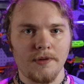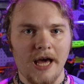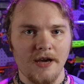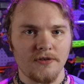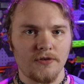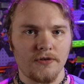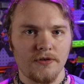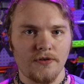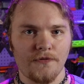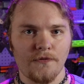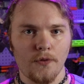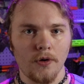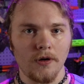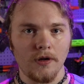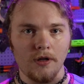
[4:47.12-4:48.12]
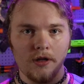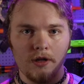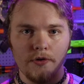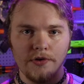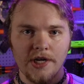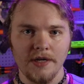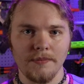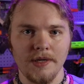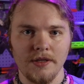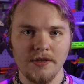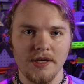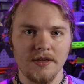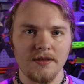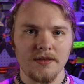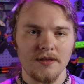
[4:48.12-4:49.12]
Blasters for loaning me
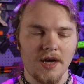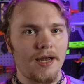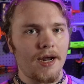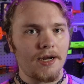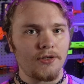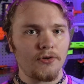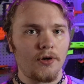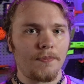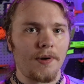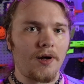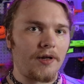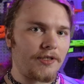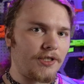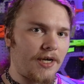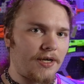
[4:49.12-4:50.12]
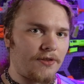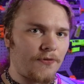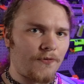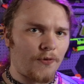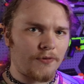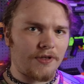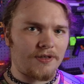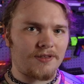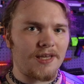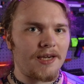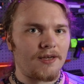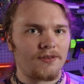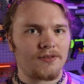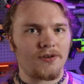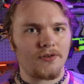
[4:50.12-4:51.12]
this, and I do apologize for this
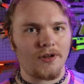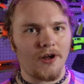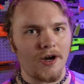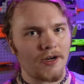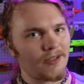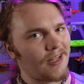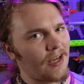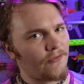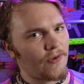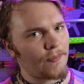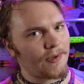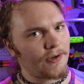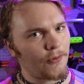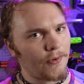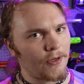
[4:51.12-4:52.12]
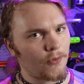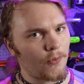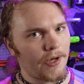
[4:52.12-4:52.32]
taking so long, life hit me in a weird